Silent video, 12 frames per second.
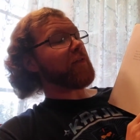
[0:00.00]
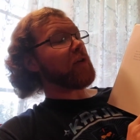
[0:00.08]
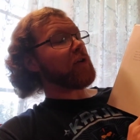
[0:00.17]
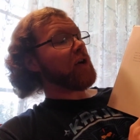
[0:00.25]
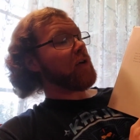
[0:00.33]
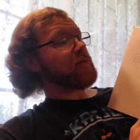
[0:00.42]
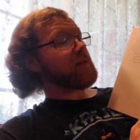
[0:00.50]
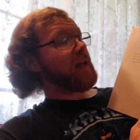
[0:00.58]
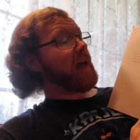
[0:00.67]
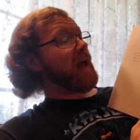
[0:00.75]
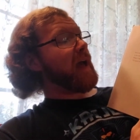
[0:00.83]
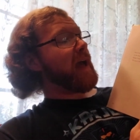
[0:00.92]
her coat
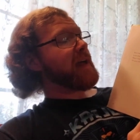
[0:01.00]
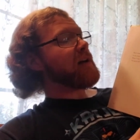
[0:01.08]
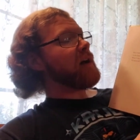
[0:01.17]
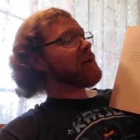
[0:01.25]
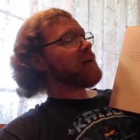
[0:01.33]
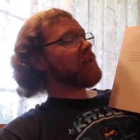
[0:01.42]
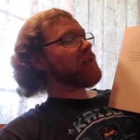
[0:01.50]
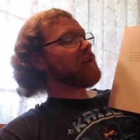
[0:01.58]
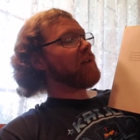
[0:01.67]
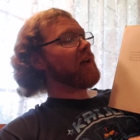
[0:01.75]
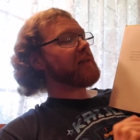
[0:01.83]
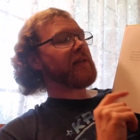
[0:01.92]
and hung it in the
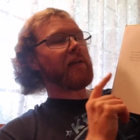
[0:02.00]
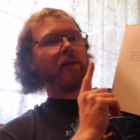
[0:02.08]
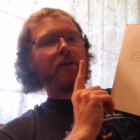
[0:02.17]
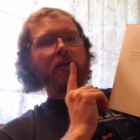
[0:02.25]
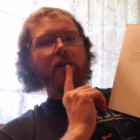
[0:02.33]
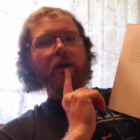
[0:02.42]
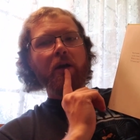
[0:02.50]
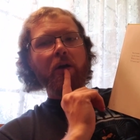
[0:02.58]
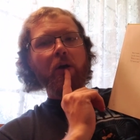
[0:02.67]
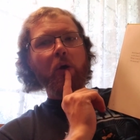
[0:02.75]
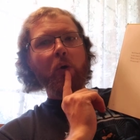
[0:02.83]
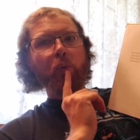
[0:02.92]
closet
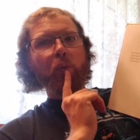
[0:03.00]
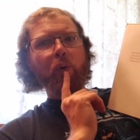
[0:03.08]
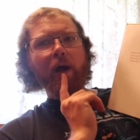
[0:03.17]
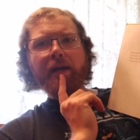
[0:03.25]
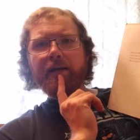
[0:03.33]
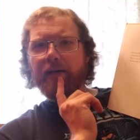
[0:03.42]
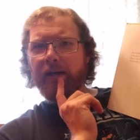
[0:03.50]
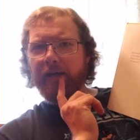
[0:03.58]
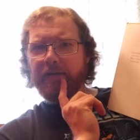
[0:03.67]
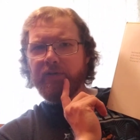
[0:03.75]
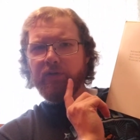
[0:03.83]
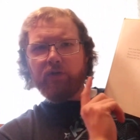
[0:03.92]
right
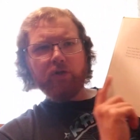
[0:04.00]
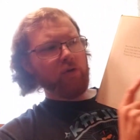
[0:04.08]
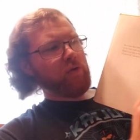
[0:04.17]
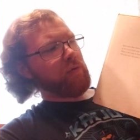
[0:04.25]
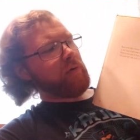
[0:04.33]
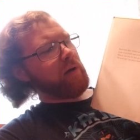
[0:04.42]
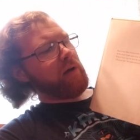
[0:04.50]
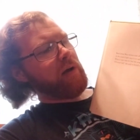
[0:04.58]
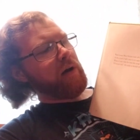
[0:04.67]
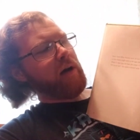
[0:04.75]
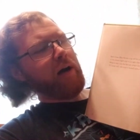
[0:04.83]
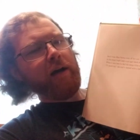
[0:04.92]
next to
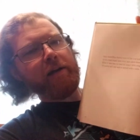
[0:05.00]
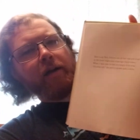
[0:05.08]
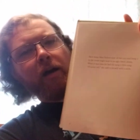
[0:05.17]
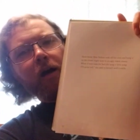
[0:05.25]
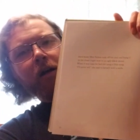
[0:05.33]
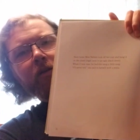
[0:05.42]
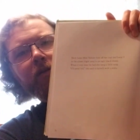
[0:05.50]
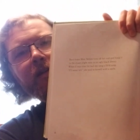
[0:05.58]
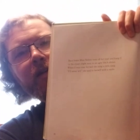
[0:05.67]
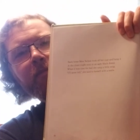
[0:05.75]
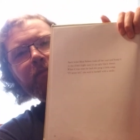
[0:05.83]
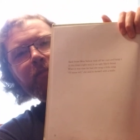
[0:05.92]
an
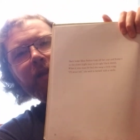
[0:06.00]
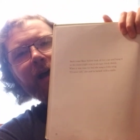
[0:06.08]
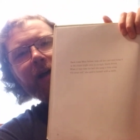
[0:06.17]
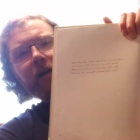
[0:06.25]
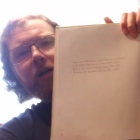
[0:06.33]
ugly black